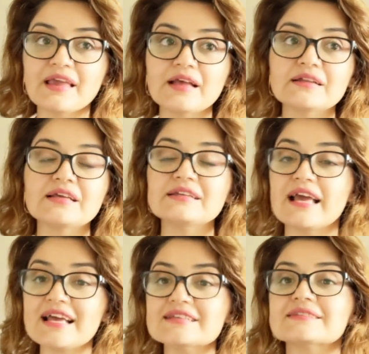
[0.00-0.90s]
And then
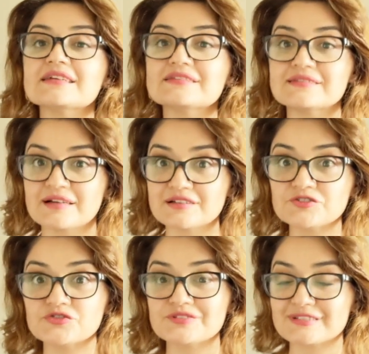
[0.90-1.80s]
as I
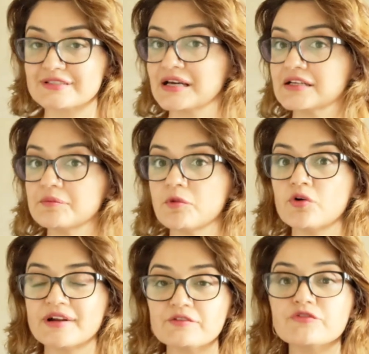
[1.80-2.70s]
started to study
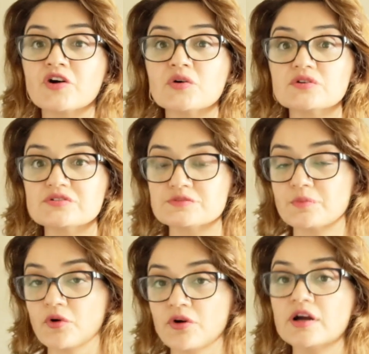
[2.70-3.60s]
more and focus
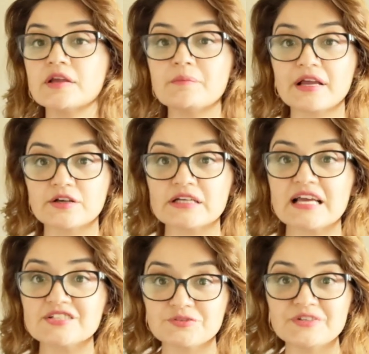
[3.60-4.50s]
more in my
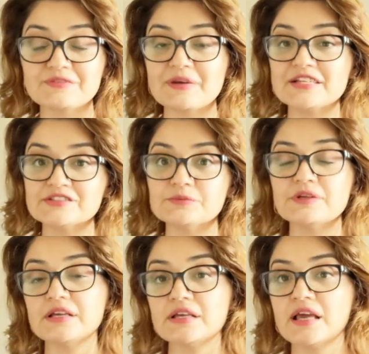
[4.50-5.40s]
connection with my inner
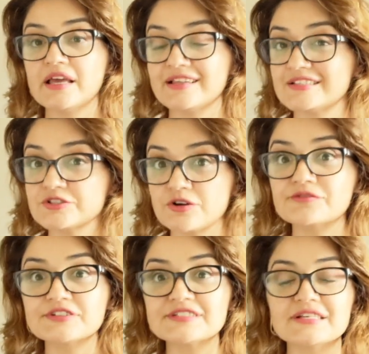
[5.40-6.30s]
being, in this
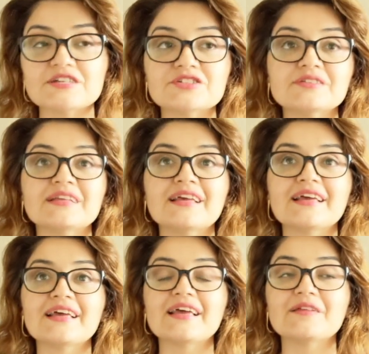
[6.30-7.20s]
conversation
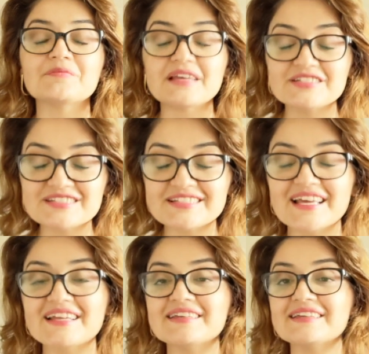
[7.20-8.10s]
and
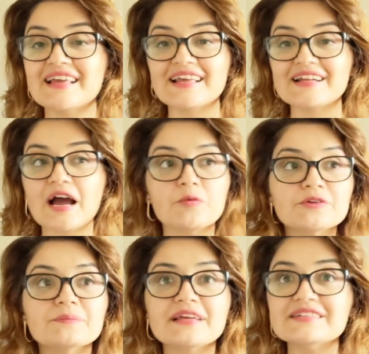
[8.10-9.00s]
meditating, and I
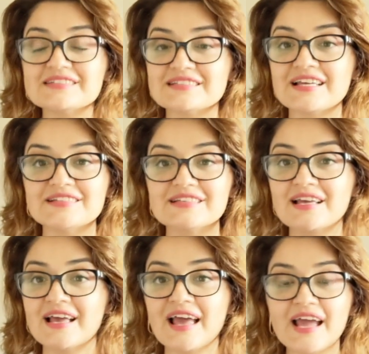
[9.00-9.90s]
would meditate
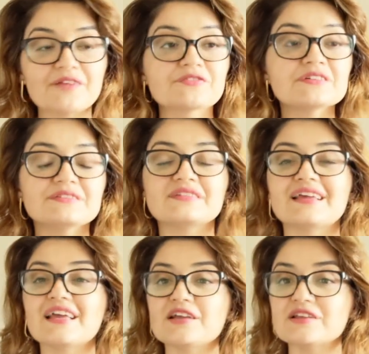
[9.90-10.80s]
every
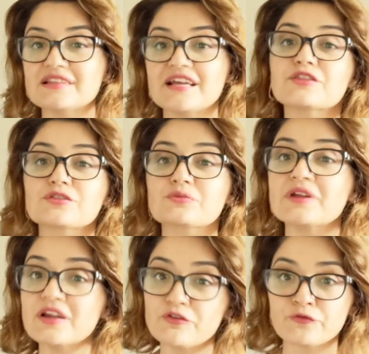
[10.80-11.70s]
day, like
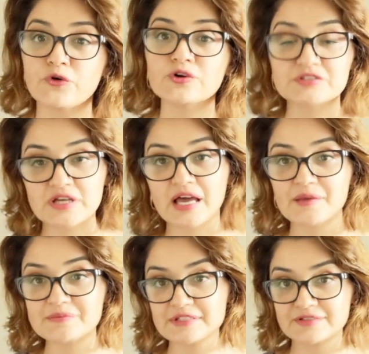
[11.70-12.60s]
3 or 4
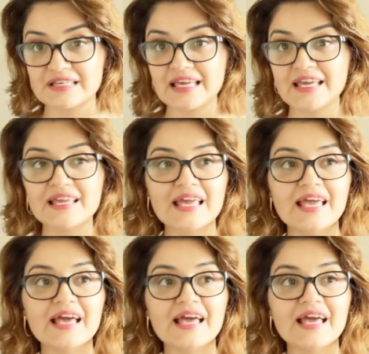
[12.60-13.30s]
times a day.